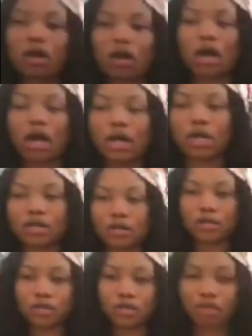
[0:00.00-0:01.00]

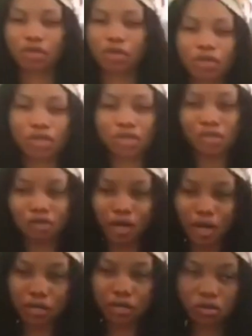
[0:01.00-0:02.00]
I was
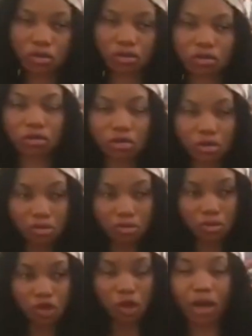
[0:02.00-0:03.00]
trying to
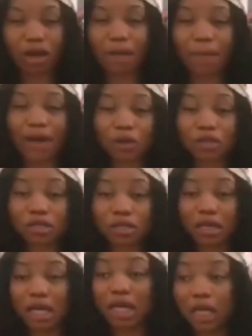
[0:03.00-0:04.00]
talk about
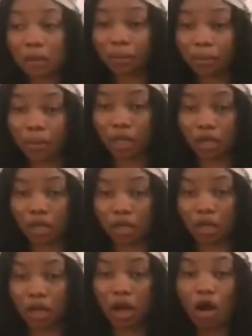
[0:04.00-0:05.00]
him
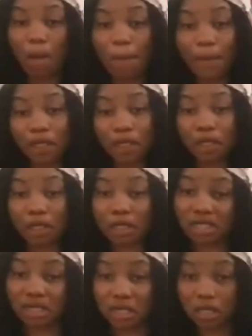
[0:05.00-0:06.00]
helping his
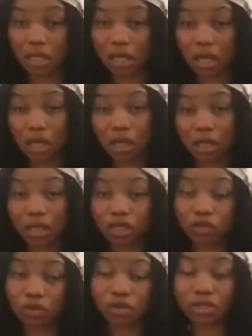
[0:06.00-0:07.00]

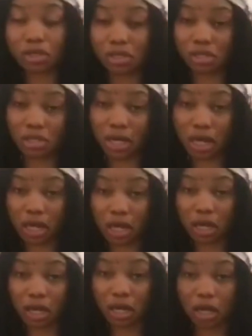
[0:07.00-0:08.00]
little sister,
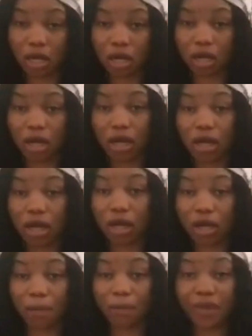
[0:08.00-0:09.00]

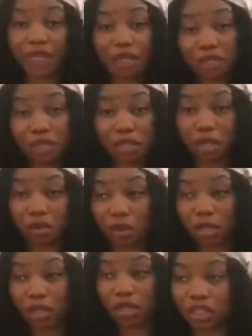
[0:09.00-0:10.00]
DC
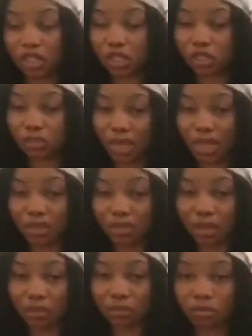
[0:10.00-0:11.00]
Adokelish by
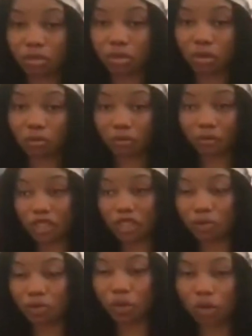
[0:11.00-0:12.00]
name on
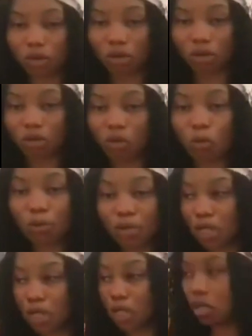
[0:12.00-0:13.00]
Facebook, Umi,
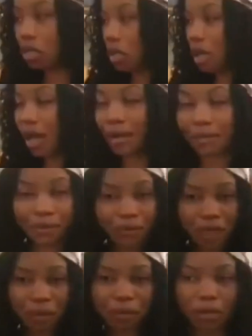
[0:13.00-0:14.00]
her real name,